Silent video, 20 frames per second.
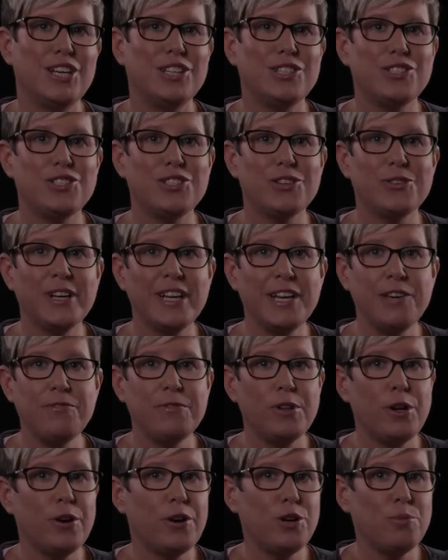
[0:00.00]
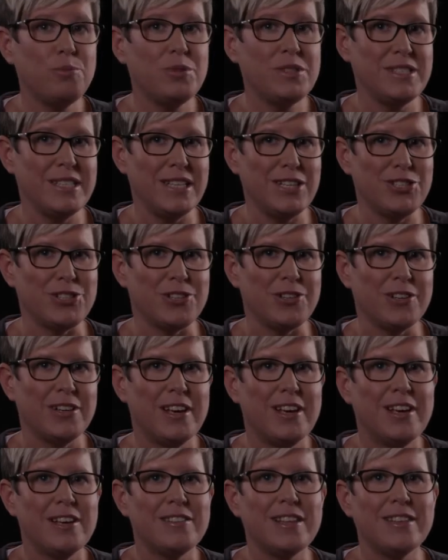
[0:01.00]
During a fluoro procedure,
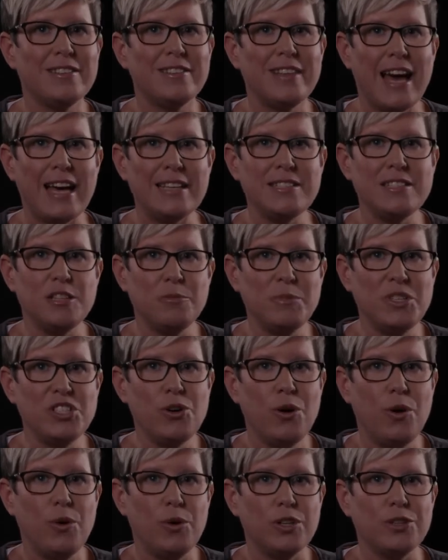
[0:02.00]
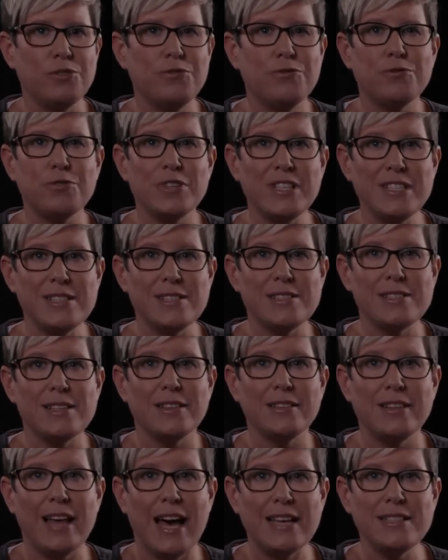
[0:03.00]
the last image hold freezes the
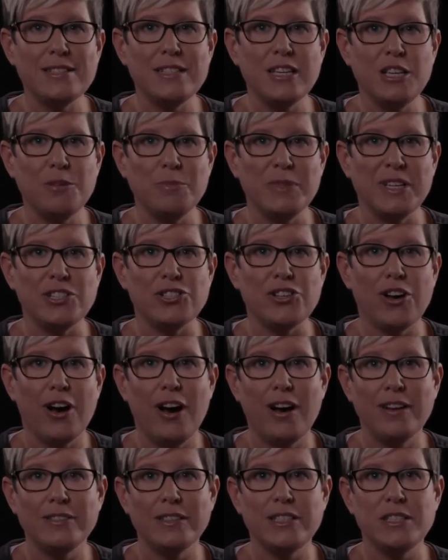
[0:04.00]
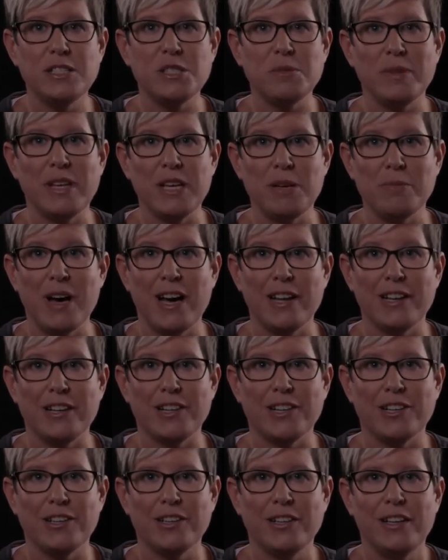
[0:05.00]
last image on the display
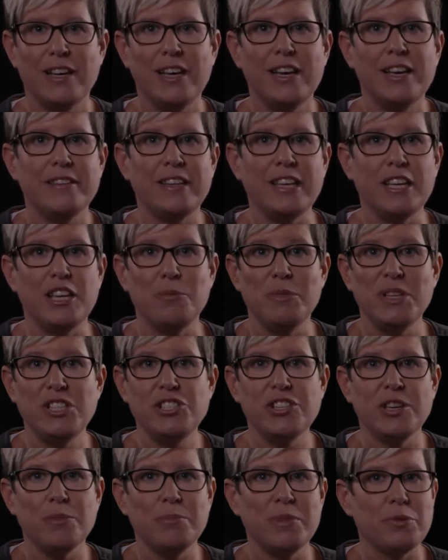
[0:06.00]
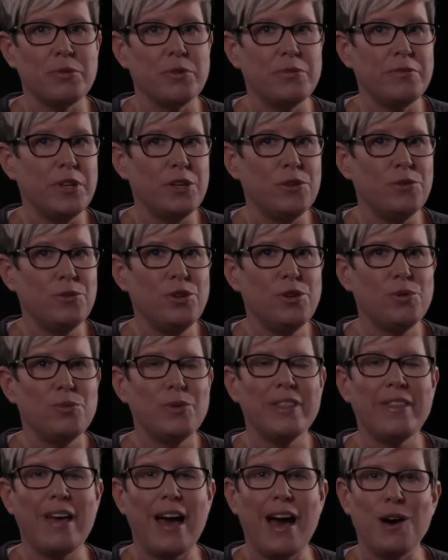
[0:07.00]
monitor. The image can be reviewed
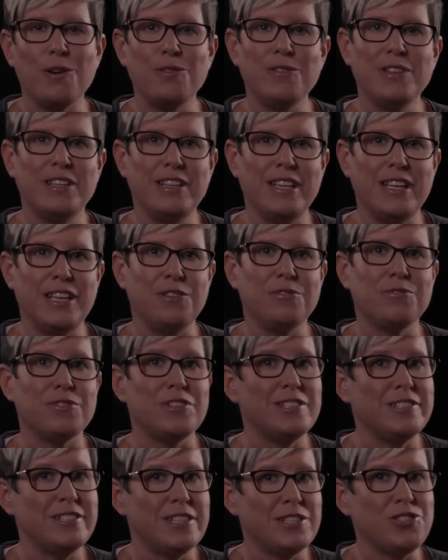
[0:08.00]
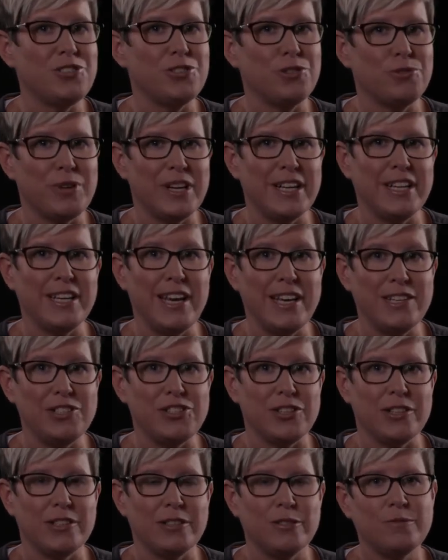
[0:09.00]
without the need for additional
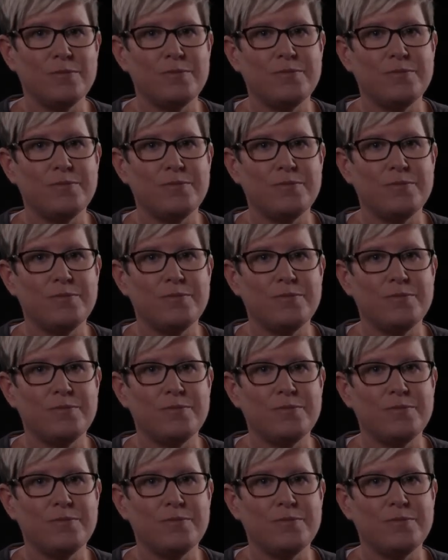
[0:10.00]
radiation.